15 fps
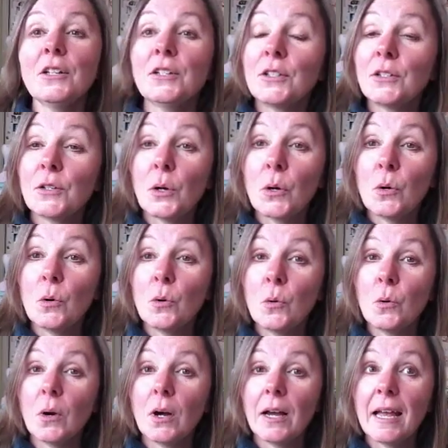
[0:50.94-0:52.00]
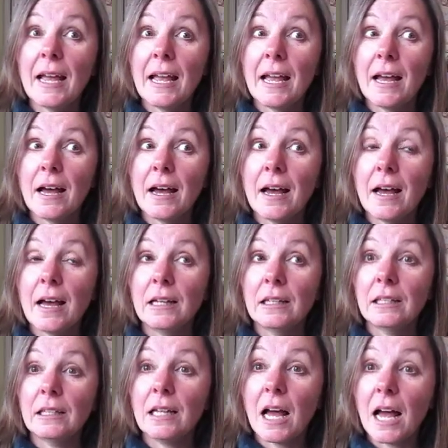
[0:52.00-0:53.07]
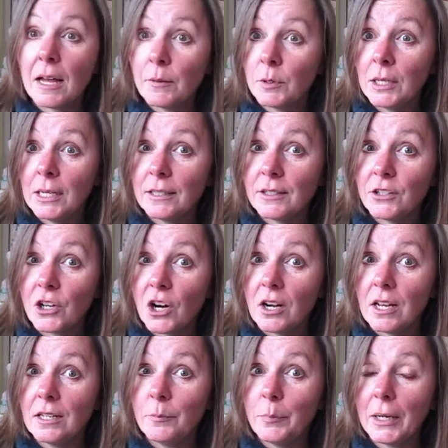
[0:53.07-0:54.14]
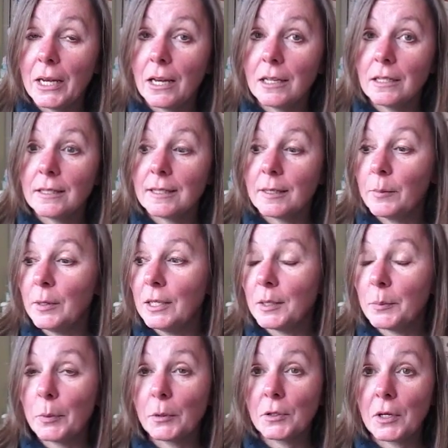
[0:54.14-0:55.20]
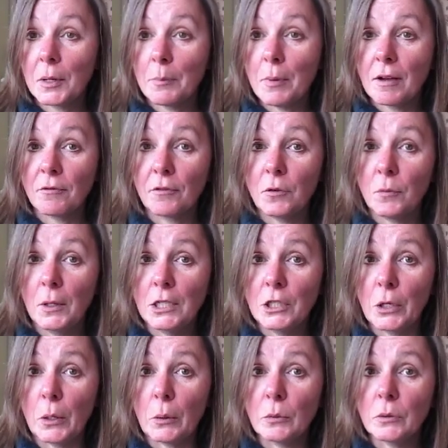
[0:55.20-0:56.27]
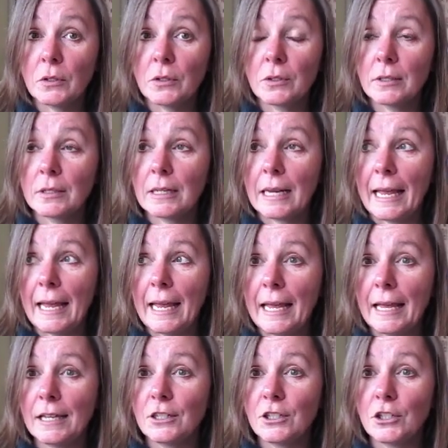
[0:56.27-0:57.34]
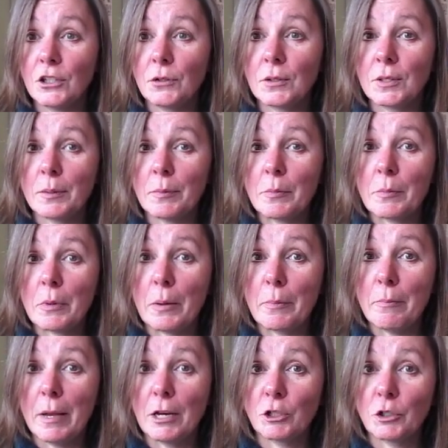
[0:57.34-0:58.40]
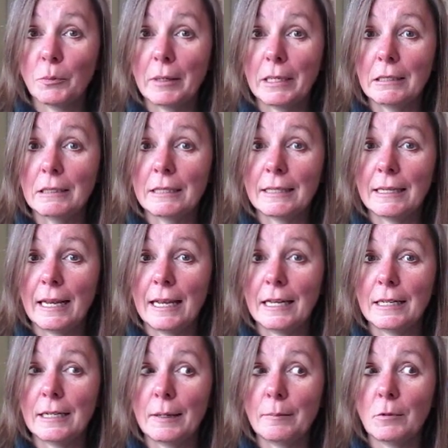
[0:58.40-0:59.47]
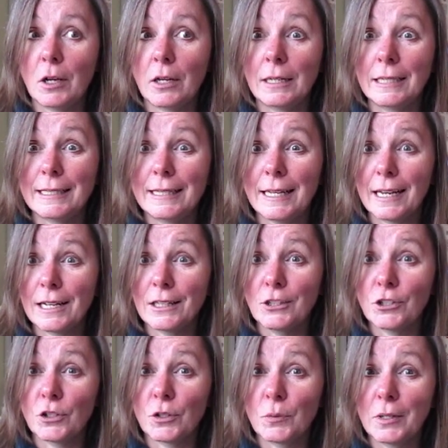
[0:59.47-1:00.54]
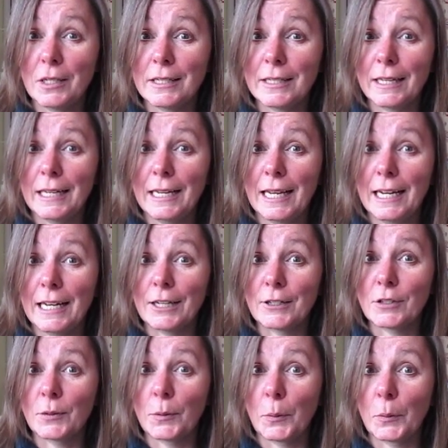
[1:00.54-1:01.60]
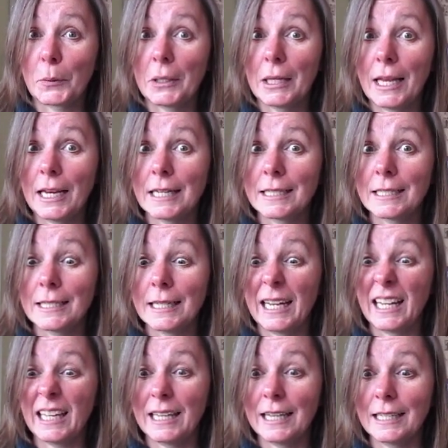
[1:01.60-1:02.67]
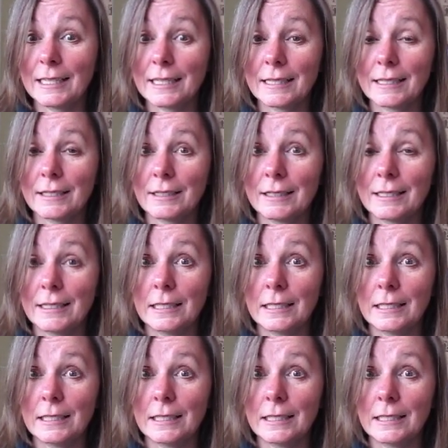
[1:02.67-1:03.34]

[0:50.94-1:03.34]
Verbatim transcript: So I'm going to get started because somebody's supposed to come by for the windows and to do some measurements and I'm not exactly sure when he's going to get here so I would like to get this